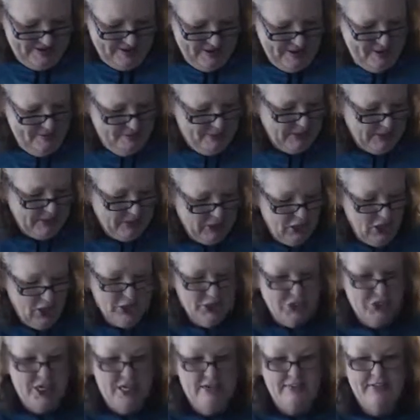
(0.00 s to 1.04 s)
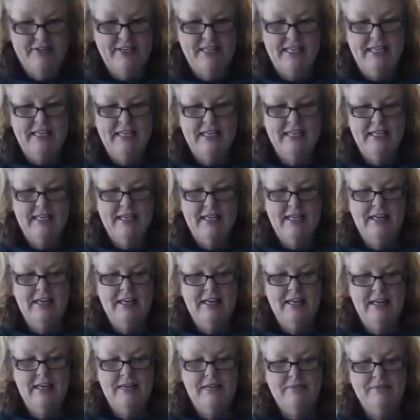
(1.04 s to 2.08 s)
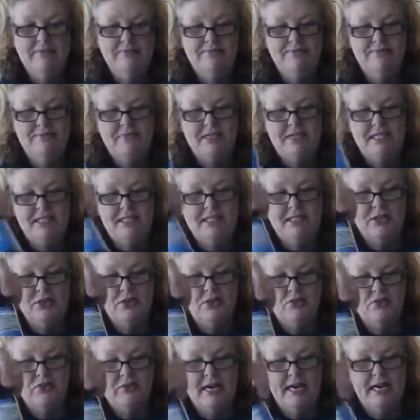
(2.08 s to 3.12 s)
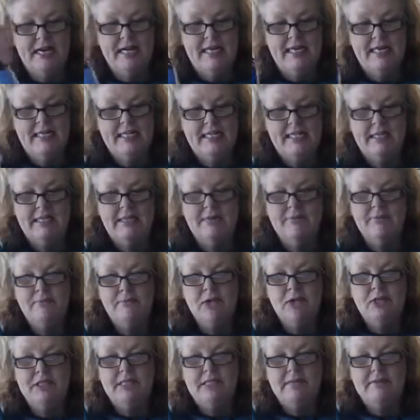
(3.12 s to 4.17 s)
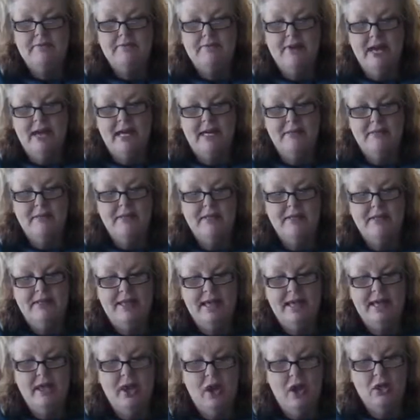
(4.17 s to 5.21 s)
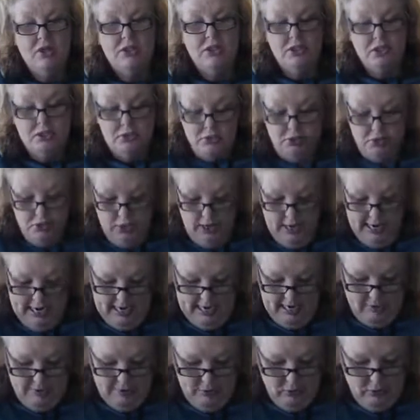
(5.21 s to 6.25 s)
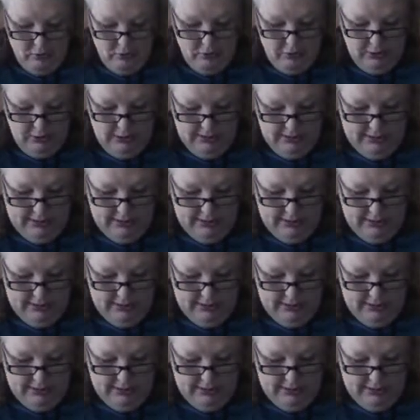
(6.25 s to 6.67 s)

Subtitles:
But Longevity is a great multivitamin that also your animal could